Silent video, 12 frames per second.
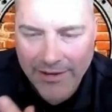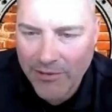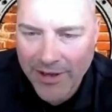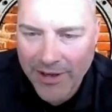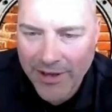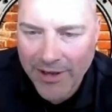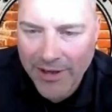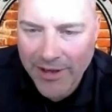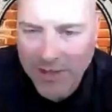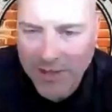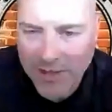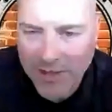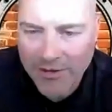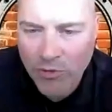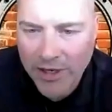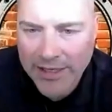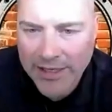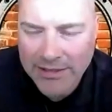You know what? It makes my
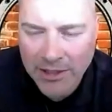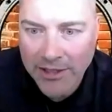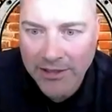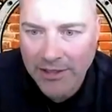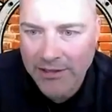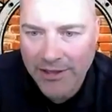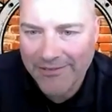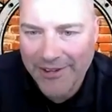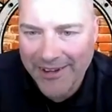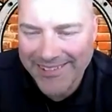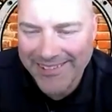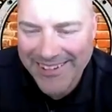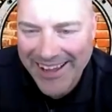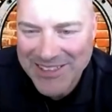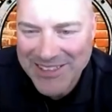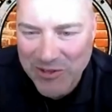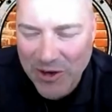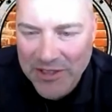day. It really does. And not that they've
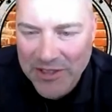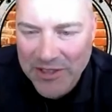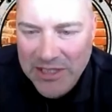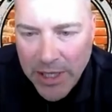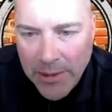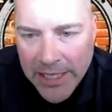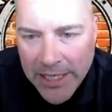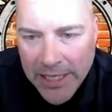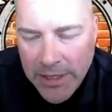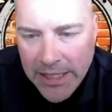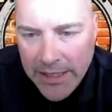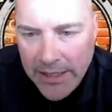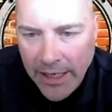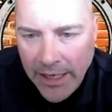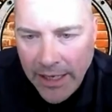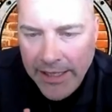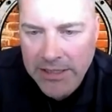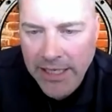gotten cancer, obviously, but it makes my
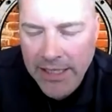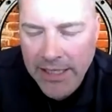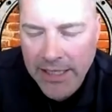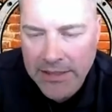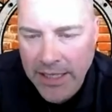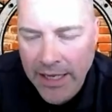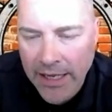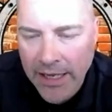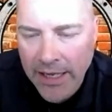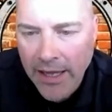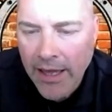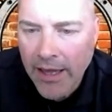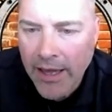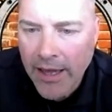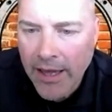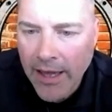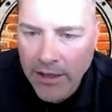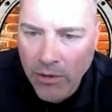day that I had a chance to say,
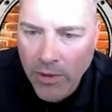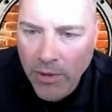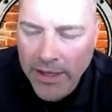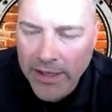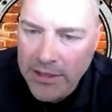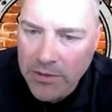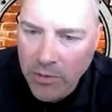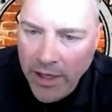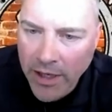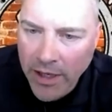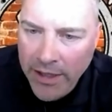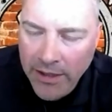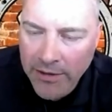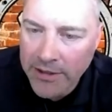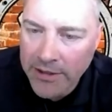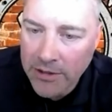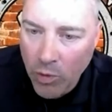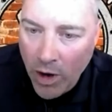"Hey, you know what? This is what I
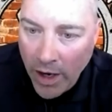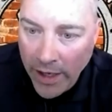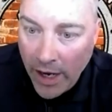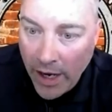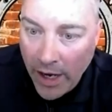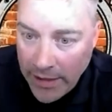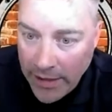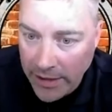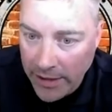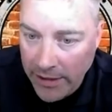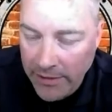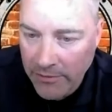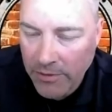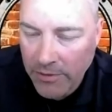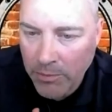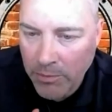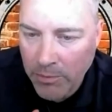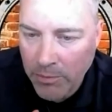did and this is why I did it.
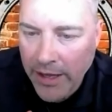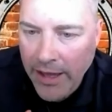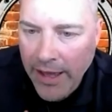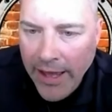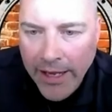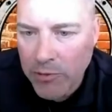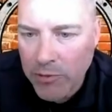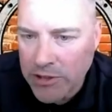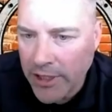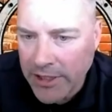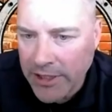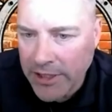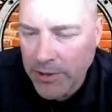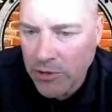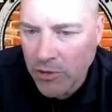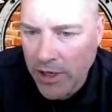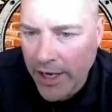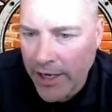But hey, would you
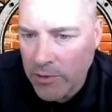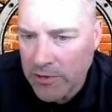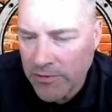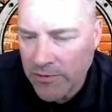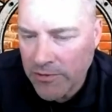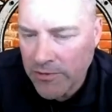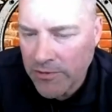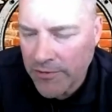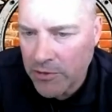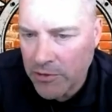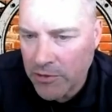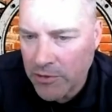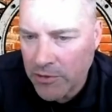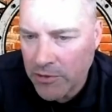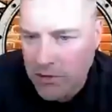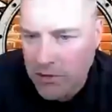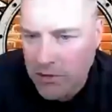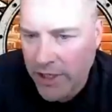like to speak to a guy who is 50 years
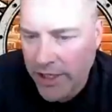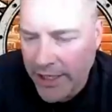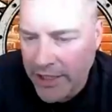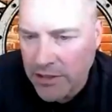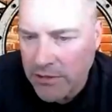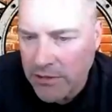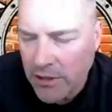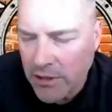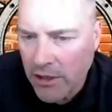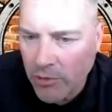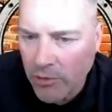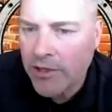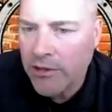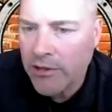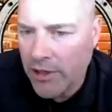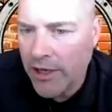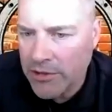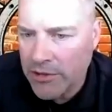old that chose radiation? Do you
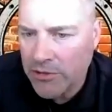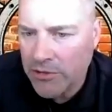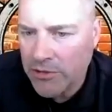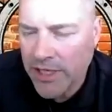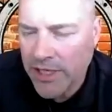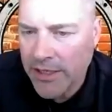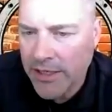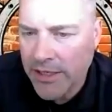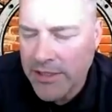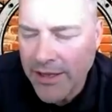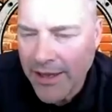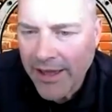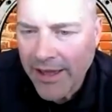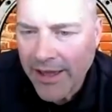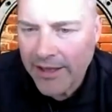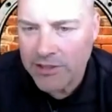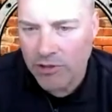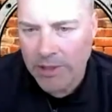want to talk to a guy who chose
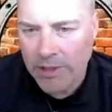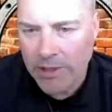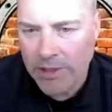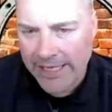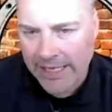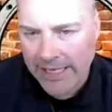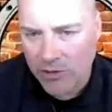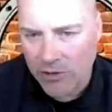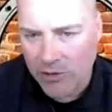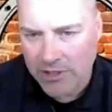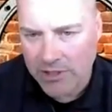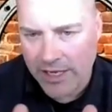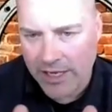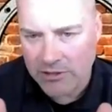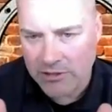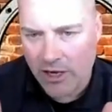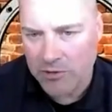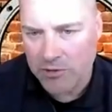ADT?" And so I'm able to get those
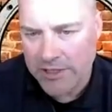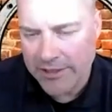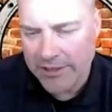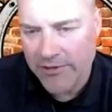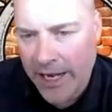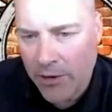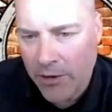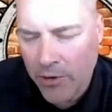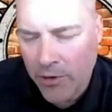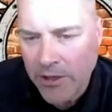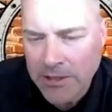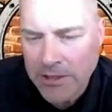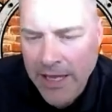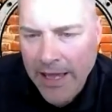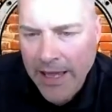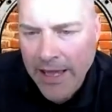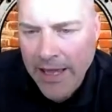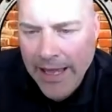guys off on those different
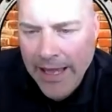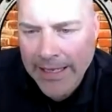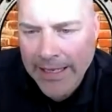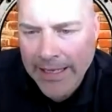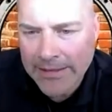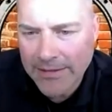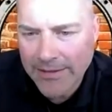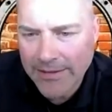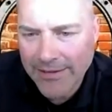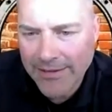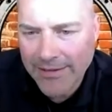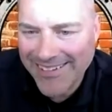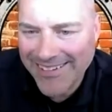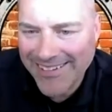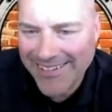networks. And